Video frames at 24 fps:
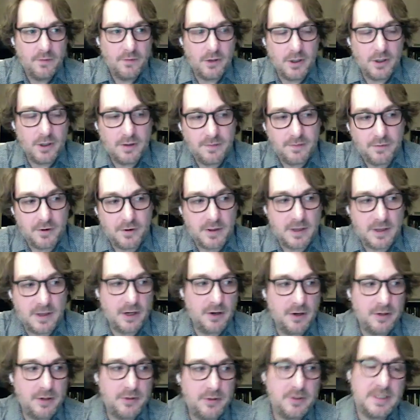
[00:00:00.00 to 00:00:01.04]

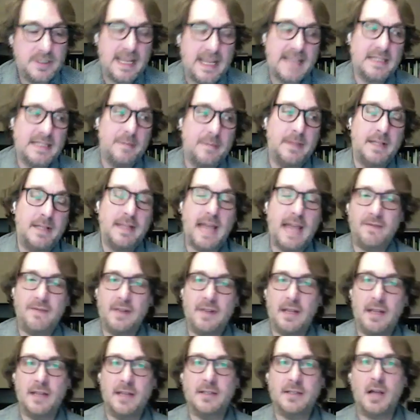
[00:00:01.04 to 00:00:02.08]
your enthusiasm and
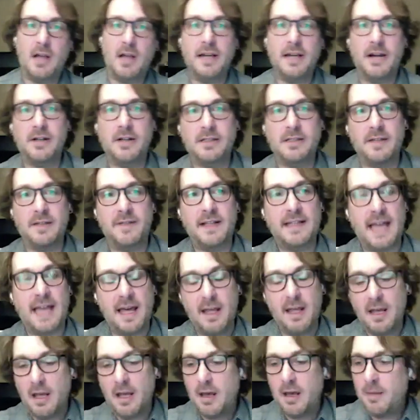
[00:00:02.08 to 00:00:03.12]
having us on here and stuff like
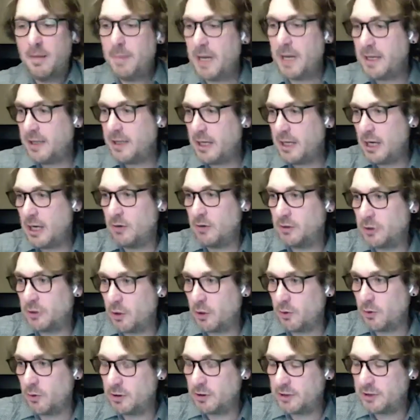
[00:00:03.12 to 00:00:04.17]
that. But
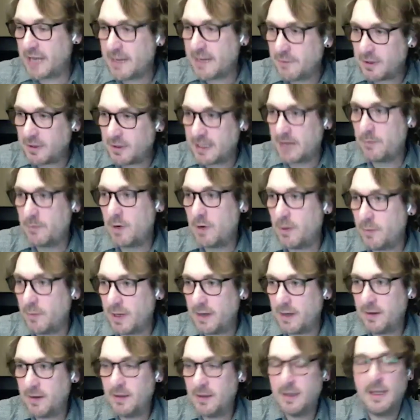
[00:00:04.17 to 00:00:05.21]
so generally, what
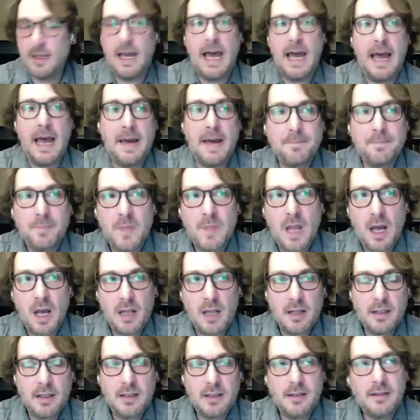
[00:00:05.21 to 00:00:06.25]
we
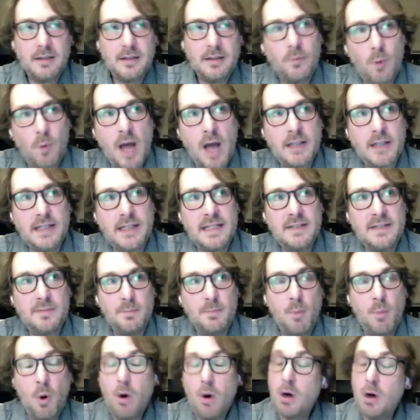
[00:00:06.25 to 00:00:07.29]
want is
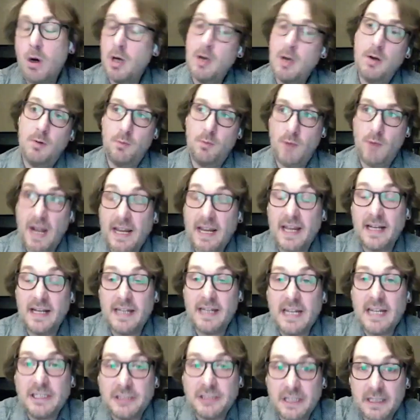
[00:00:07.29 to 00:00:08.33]
more
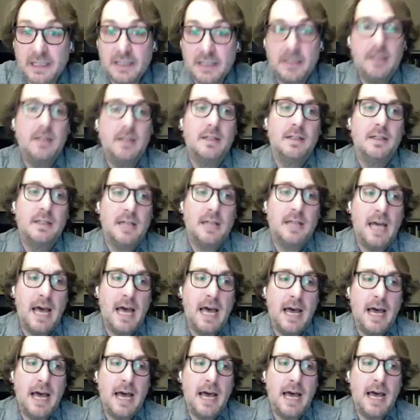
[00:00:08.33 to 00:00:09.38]
recognition
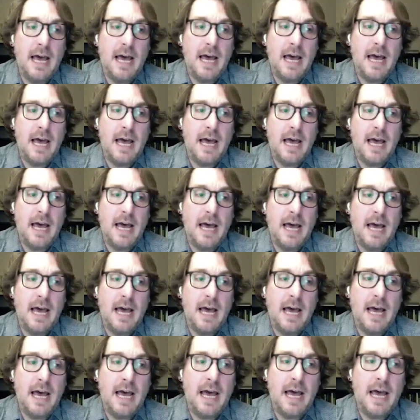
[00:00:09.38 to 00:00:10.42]
of the
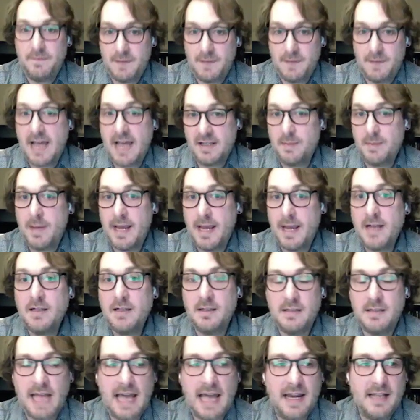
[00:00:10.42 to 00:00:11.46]
subjective
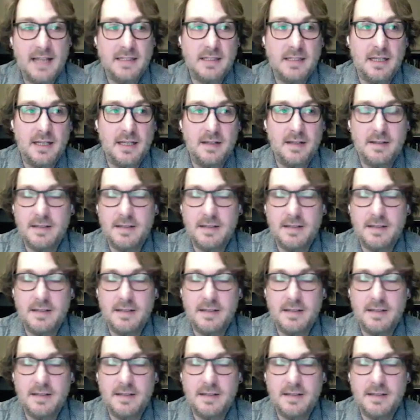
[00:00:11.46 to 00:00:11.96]
aspect, that it's